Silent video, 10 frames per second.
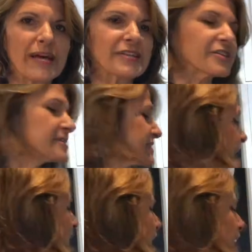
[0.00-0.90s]
onions,
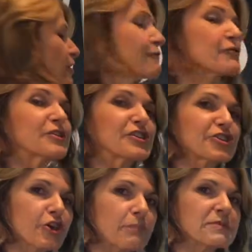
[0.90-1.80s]
and I've already
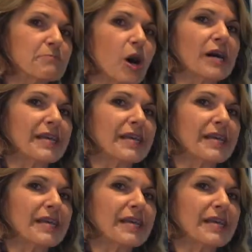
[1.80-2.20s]
chopped mine